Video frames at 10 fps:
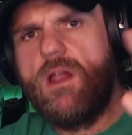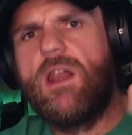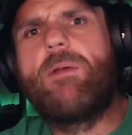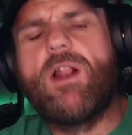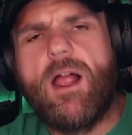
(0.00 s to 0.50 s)

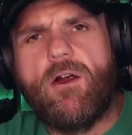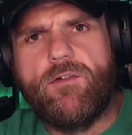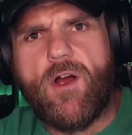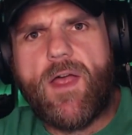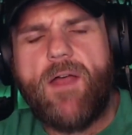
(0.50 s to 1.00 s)
Let me
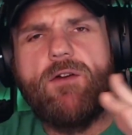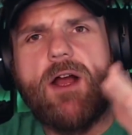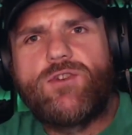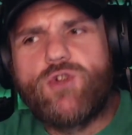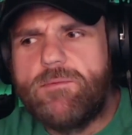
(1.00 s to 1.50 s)
clarify that.
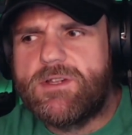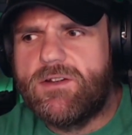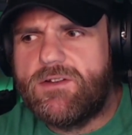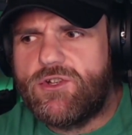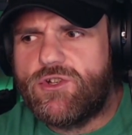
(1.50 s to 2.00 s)
There are terms
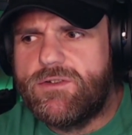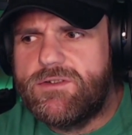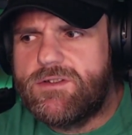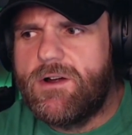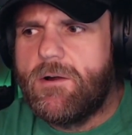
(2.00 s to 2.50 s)
and
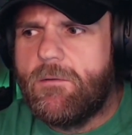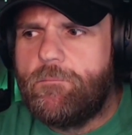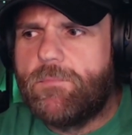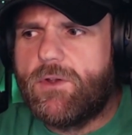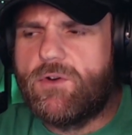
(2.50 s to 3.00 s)
conditions.
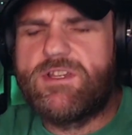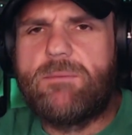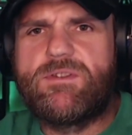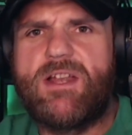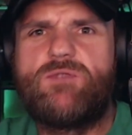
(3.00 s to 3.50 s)
There are
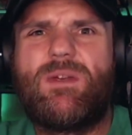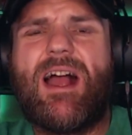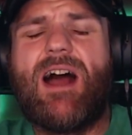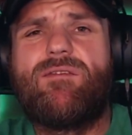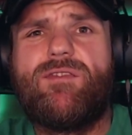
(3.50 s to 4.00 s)
some states we
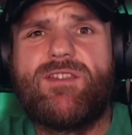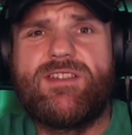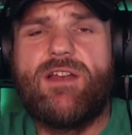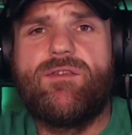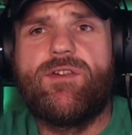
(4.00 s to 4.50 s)
can't
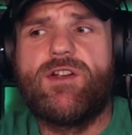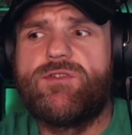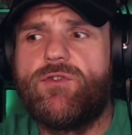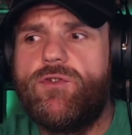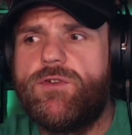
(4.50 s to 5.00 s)
send
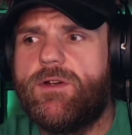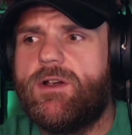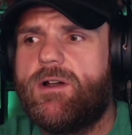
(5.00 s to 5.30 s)
fresh fruit.